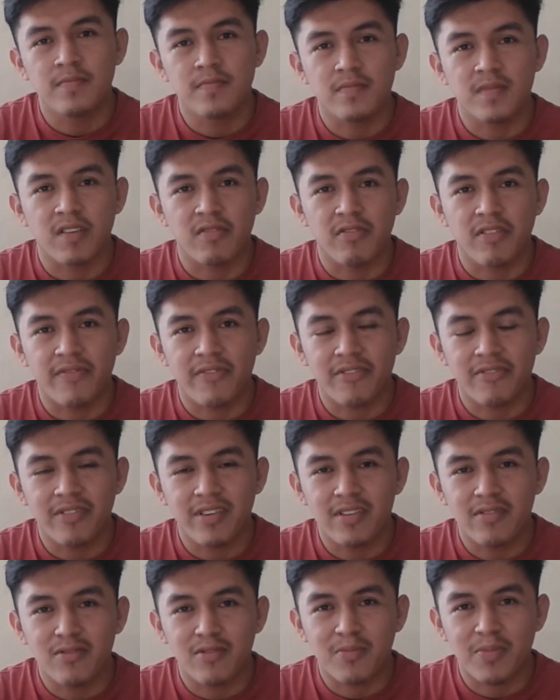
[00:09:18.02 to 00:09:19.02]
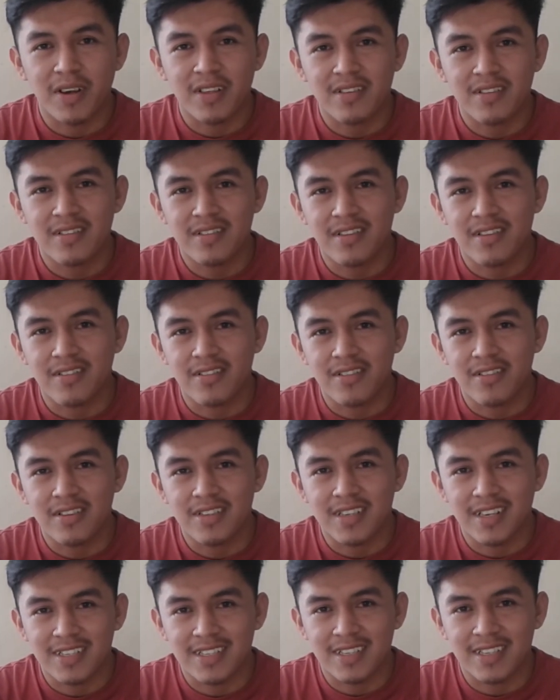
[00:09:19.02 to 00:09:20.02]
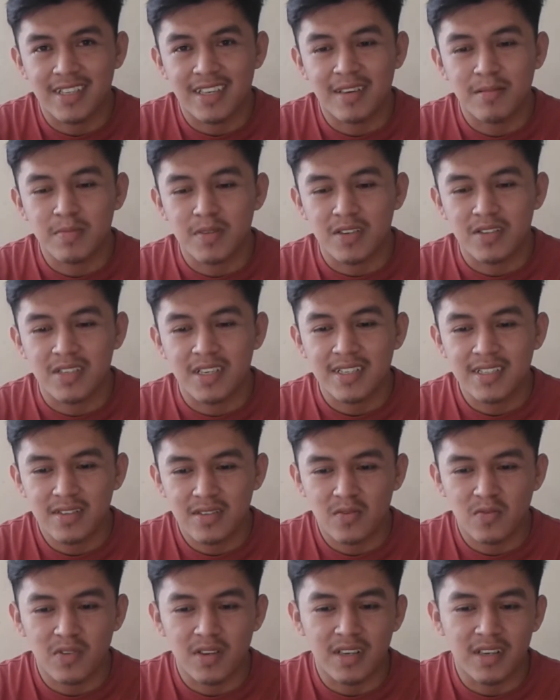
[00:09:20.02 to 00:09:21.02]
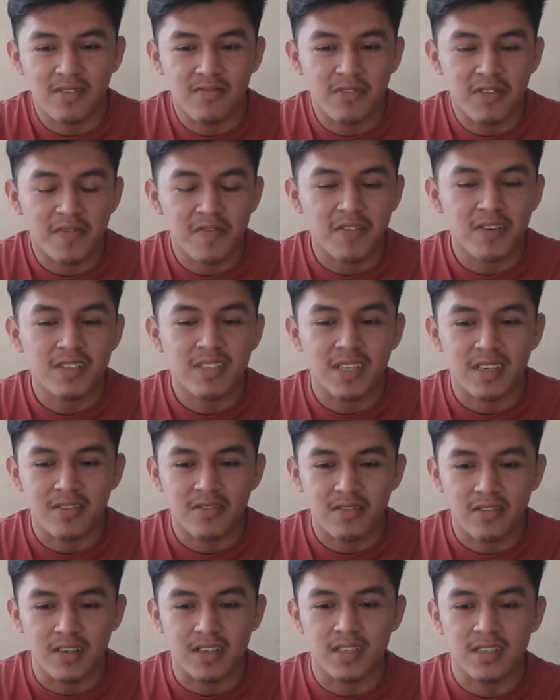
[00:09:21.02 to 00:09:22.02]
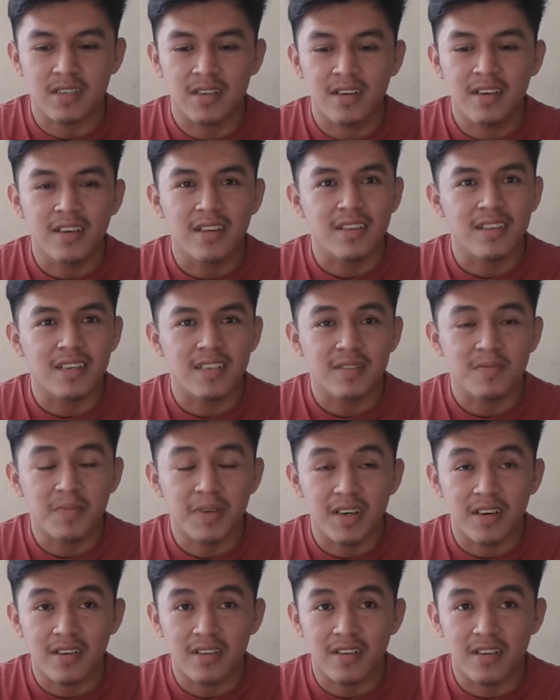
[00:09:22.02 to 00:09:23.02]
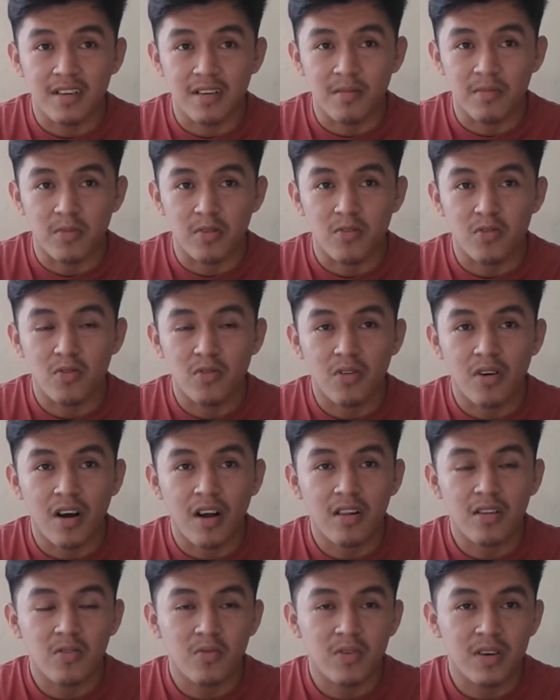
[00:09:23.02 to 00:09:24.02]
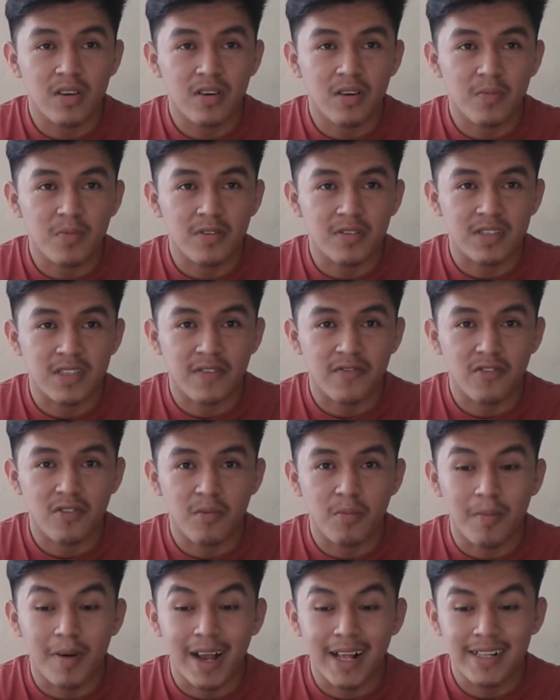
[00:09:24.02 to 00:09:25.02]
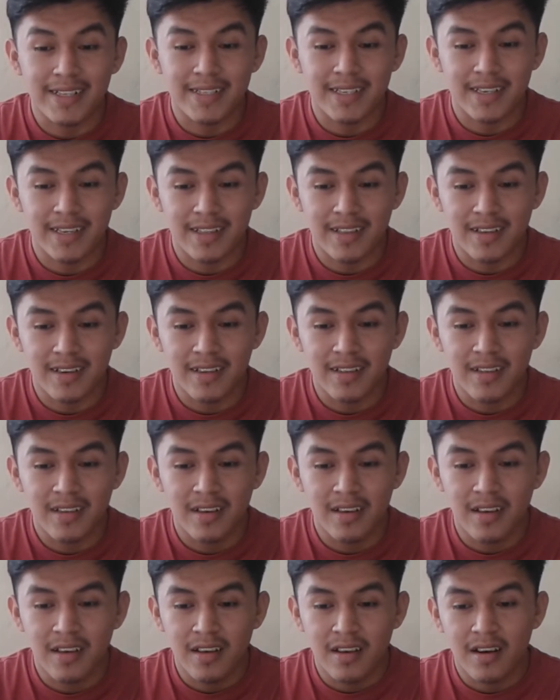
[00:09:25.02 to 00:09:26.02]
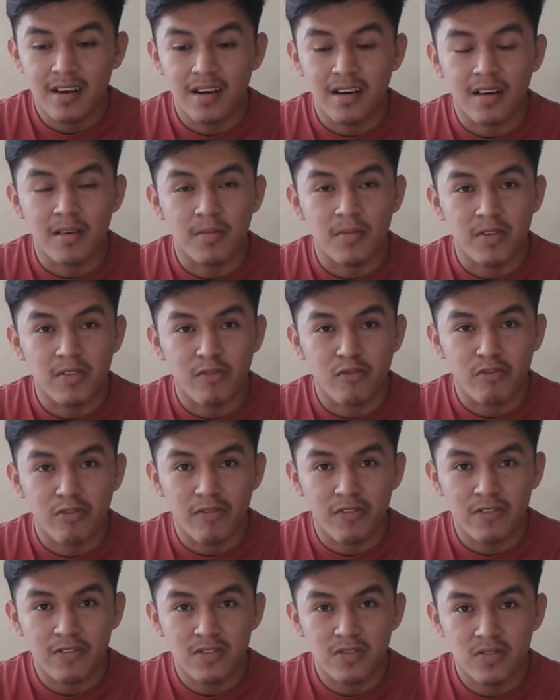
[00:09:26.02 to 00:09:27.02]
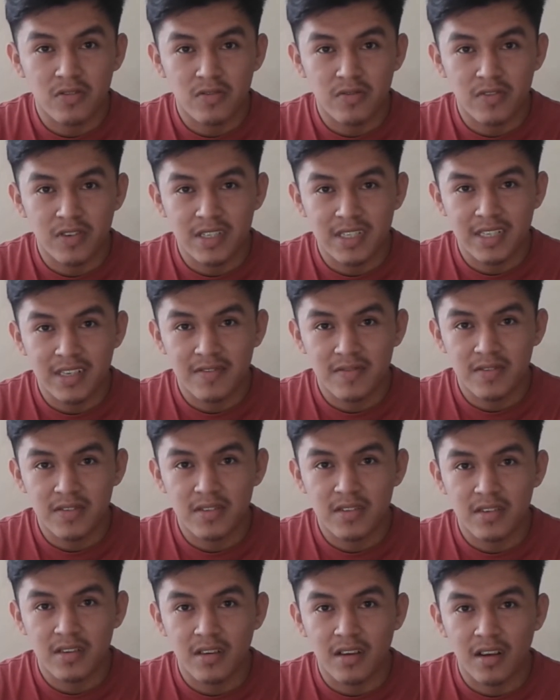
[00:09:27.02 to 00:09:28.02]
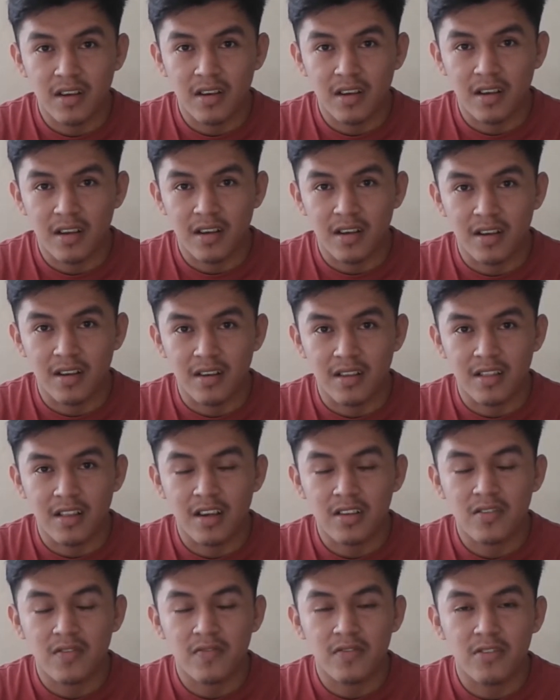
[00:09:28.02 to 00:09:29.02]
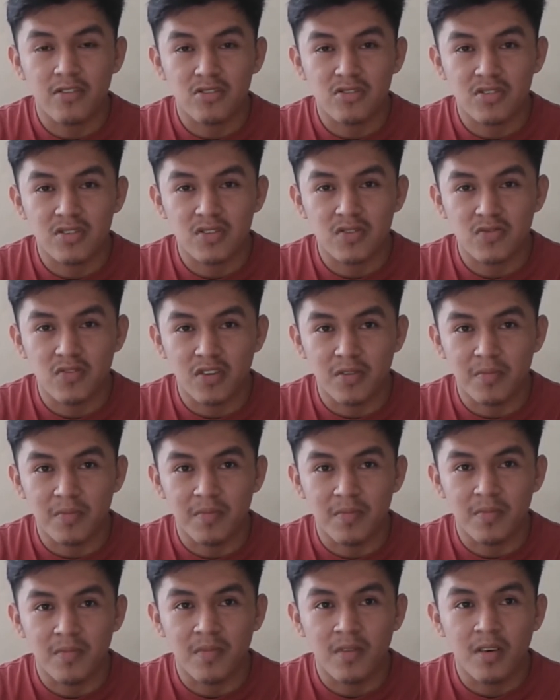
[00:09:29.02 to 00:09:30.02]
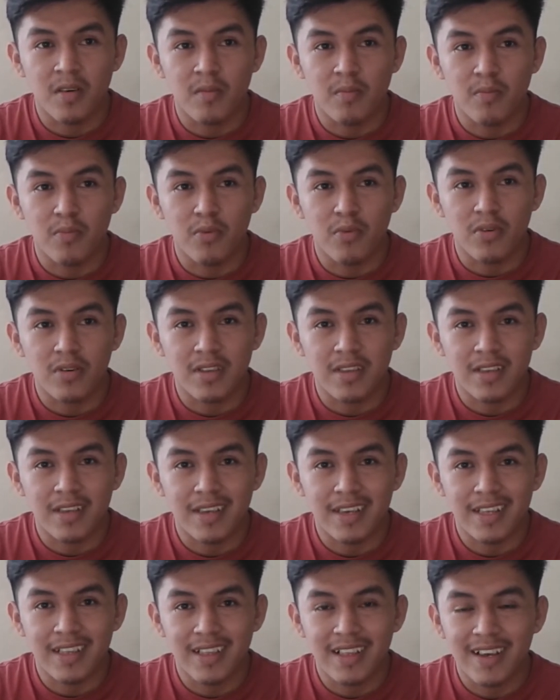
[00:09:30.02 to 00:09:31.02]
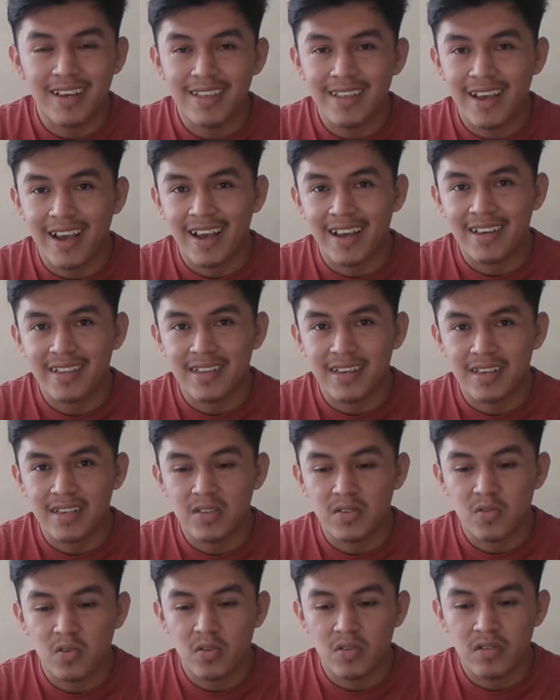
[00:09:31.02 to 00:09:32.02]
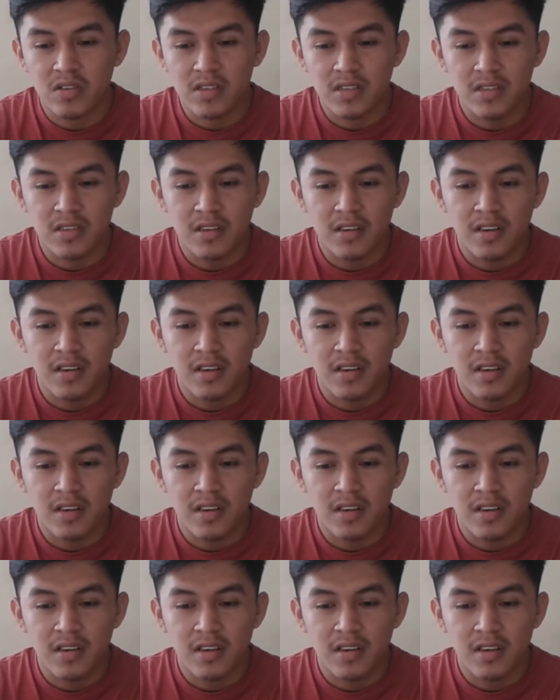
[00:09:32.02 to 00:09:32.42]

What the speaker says: The riverine growth pattern occurs, as the name suggests, within rivers and creeks. This may grow all the way up to several miles inland. It receives a lot of nutrients from both inland and estuaries.